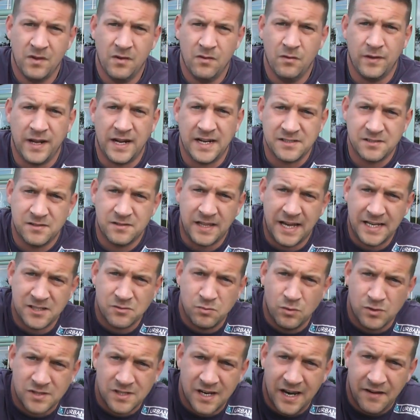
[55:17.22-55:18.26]
well, that's
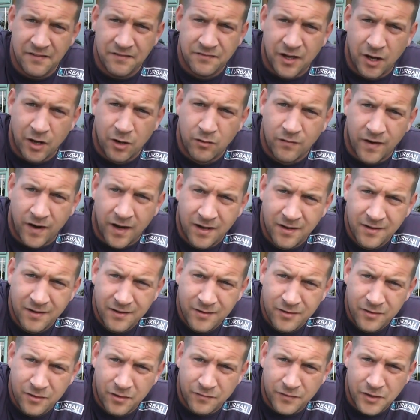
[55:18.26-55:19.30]
what's left over
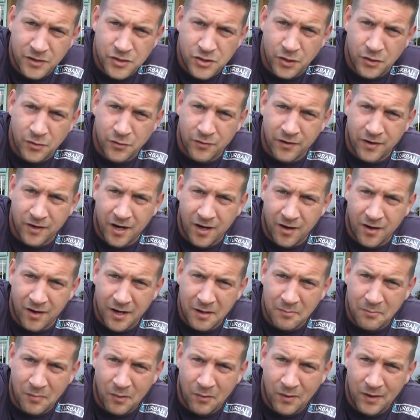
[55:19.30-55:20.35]
of the tuna and
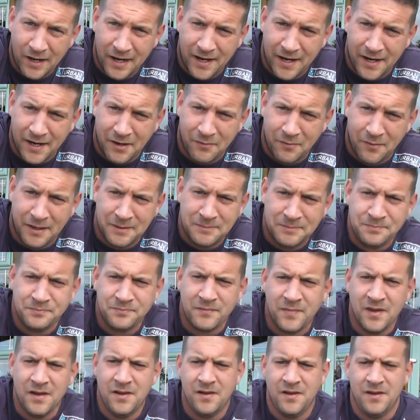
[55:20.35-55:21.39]
garlic boilie anyway.
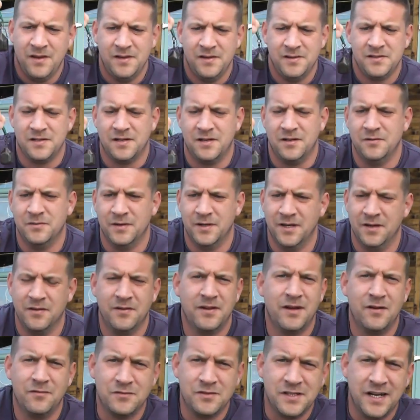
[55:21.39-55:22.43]
So
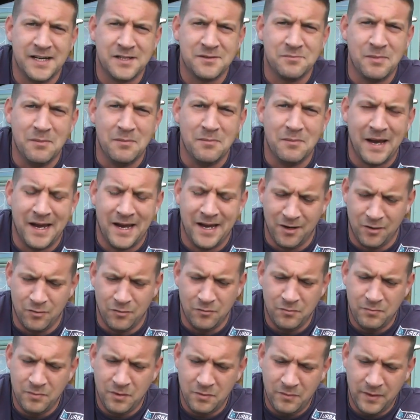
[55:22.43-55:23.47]
obviously that's been mangled,
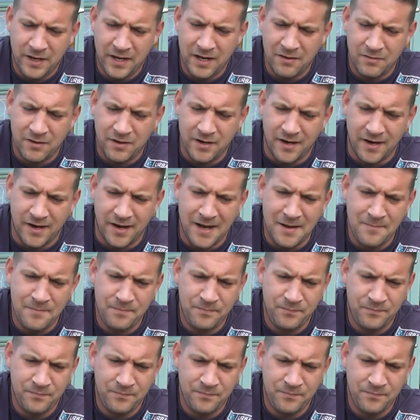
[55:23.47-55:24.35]
but we'll get rid of that.